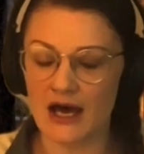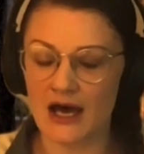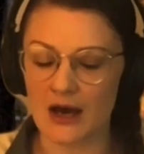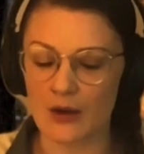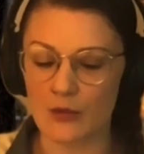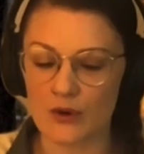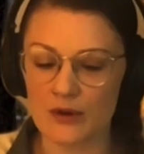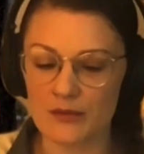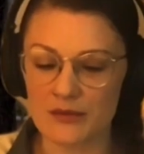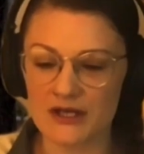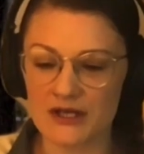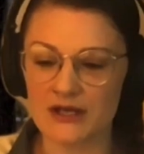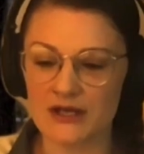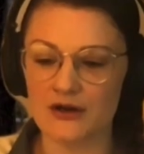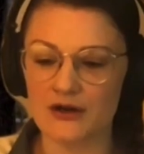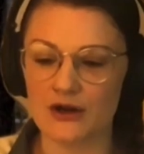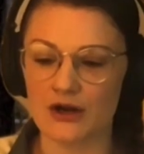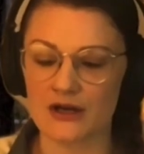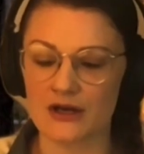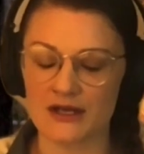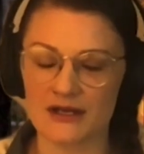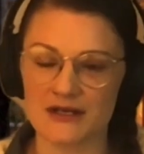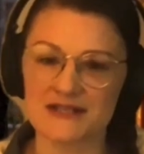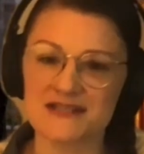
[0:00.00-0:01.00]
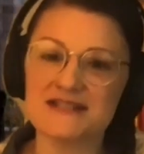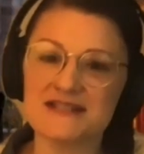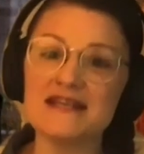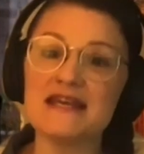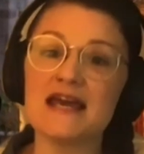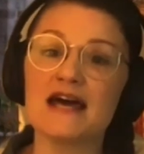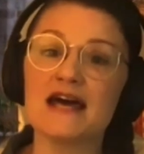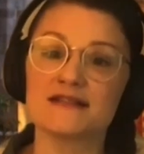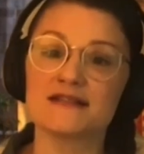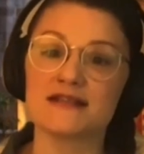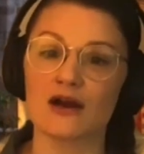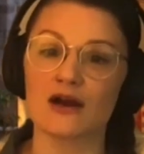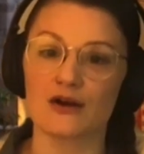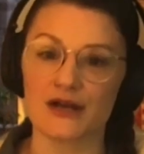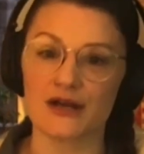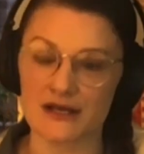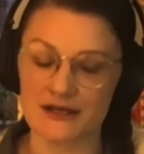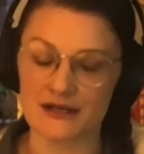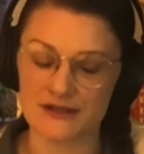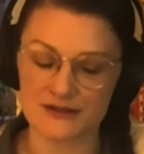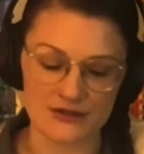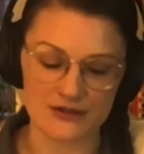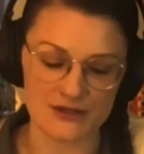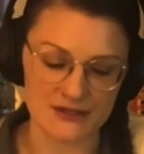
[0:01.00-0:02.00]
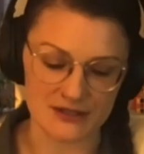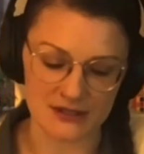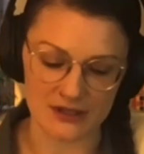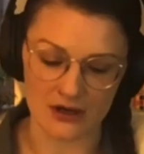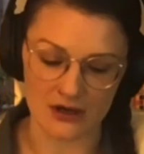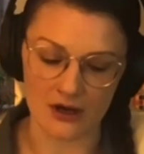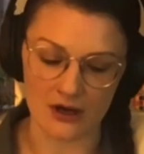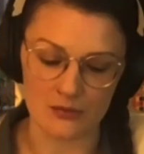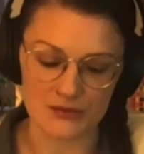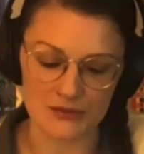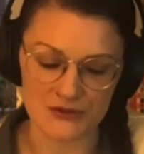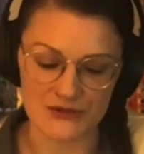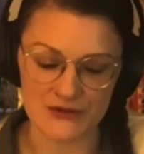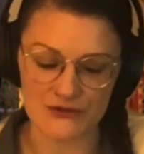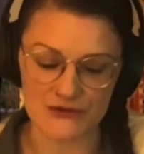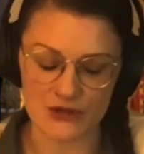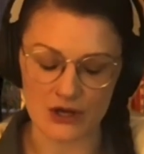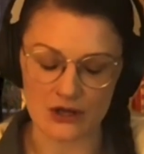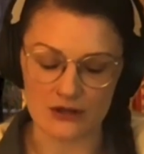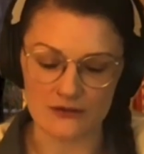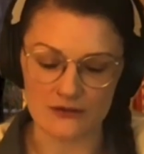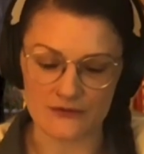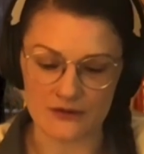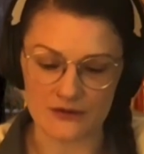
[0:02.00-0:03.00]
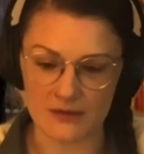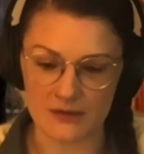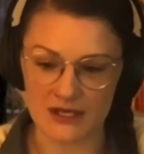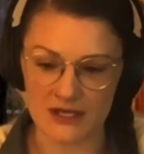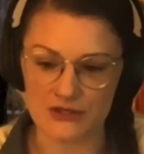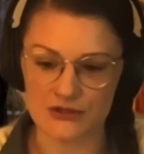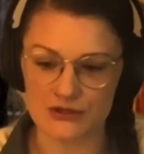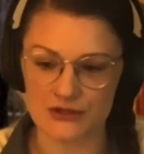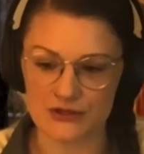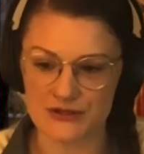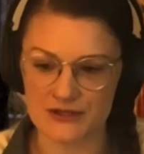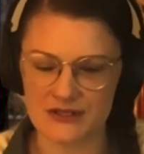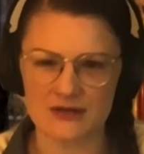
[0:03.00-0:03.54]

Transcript: Uh, women in our in a CS area, so this encompasses all of the majors, is